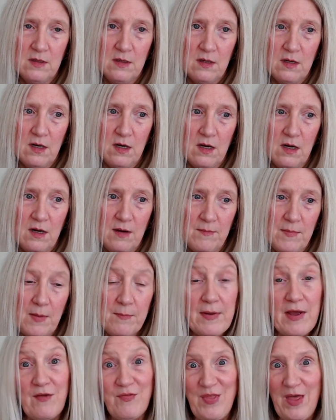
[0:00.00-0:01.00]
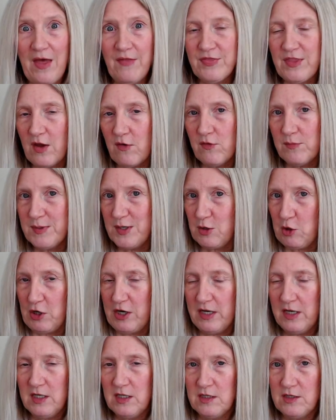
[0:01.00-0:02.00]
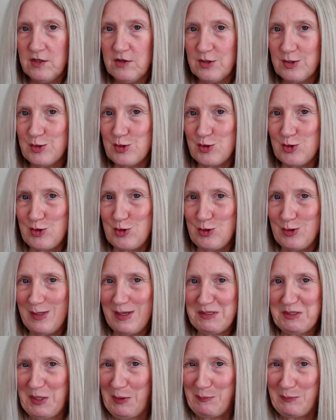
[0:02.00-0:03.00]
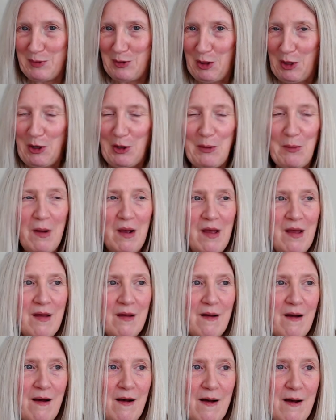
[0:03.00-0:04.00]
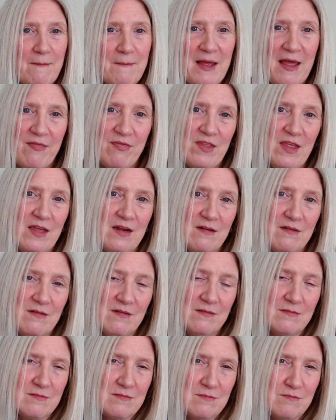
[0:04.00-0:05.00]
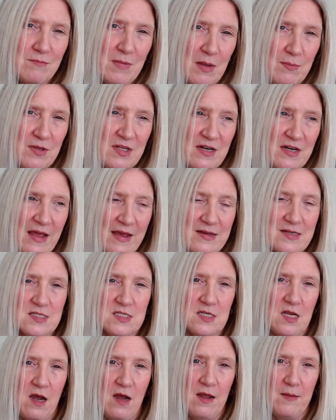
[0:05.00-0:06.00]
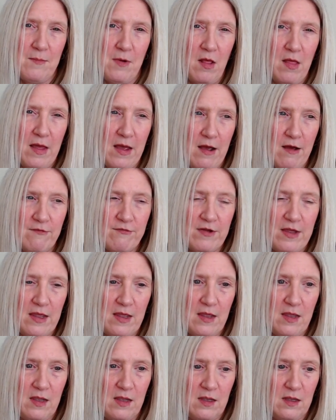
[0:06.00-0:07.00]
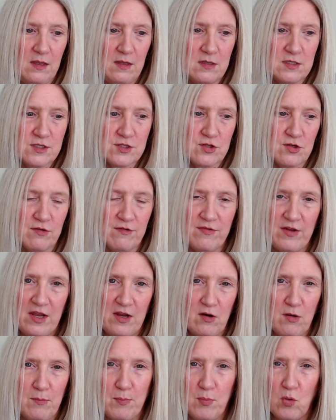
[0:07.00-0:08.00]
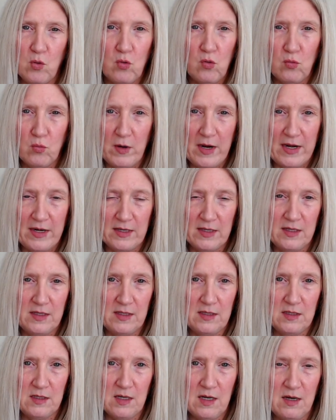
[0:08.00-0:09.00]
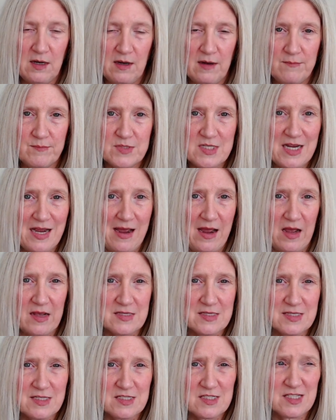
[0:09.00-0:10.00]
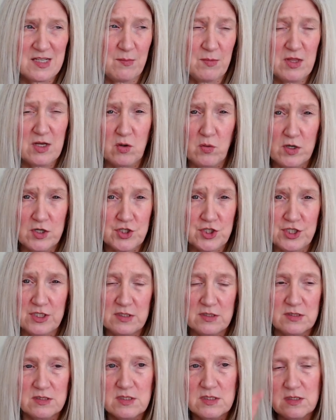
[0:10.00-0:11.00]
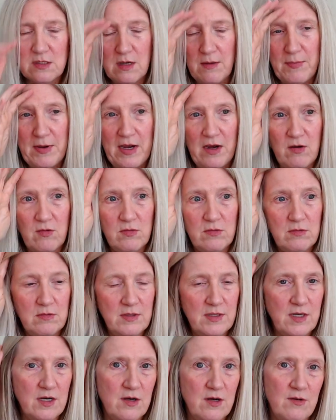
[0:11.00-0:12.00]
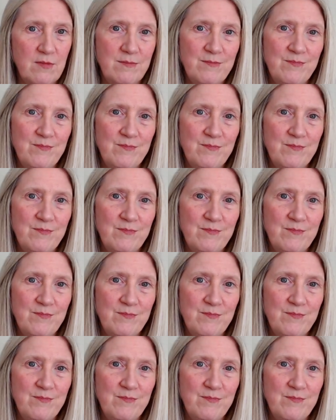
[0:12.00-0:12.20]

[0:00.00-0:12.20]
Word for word: um, about that, that would be great. You could just do that down below. Um, and then maybe next time I'll have a survey or poll ready um, to ask some of the questions about, you know,